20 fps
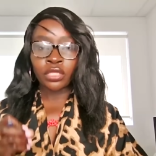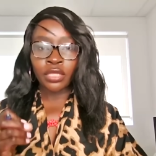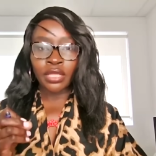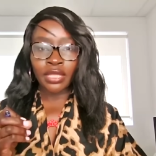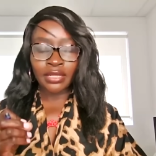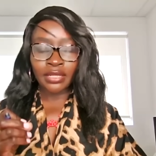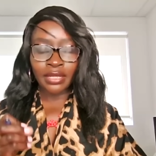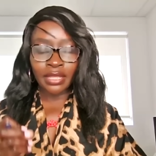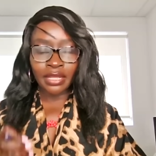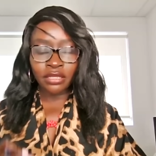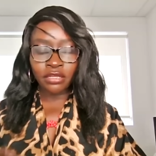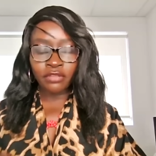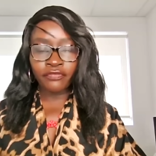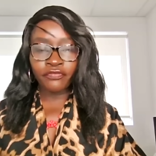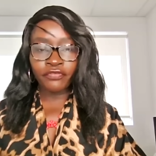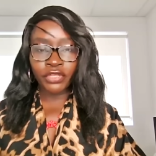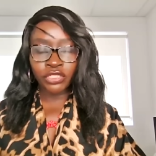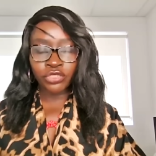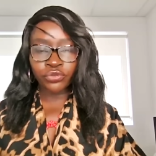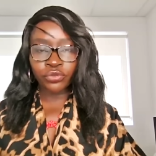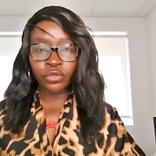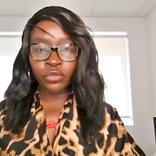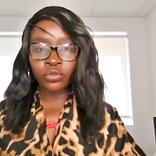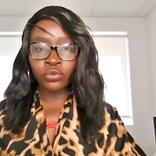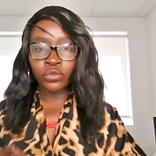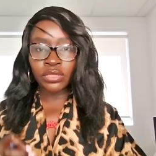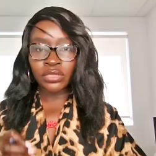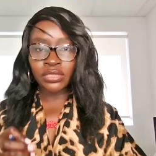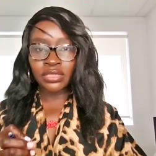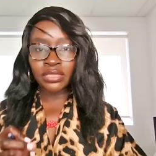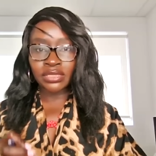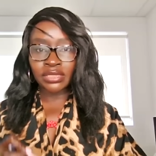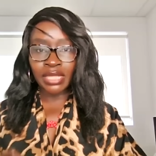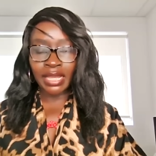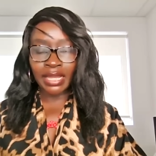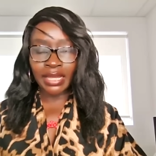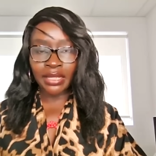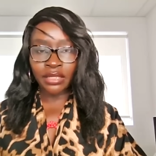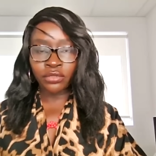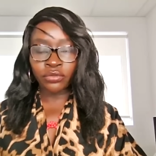an individual who is
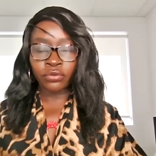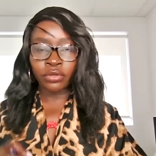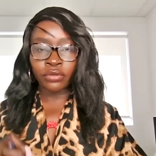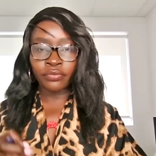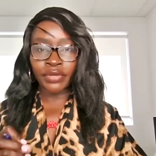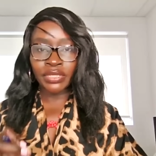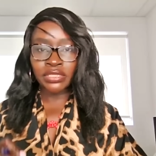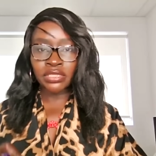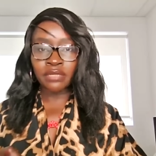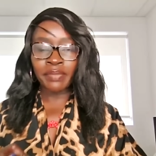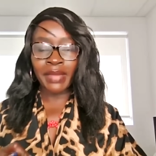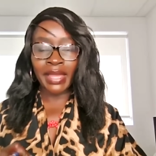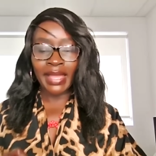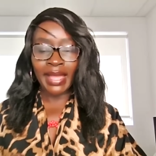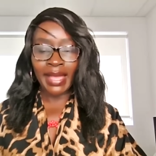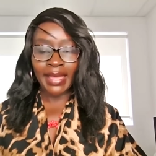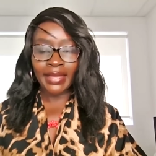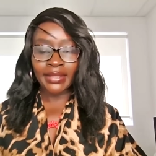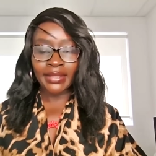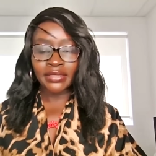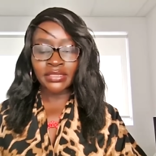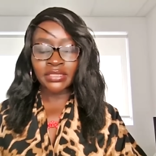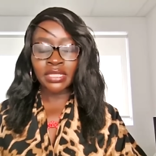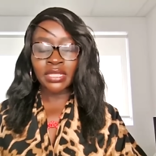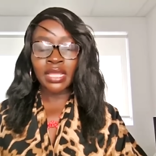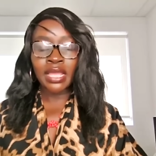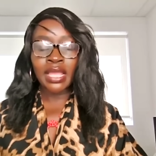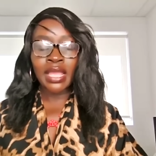detained or arrested by ICE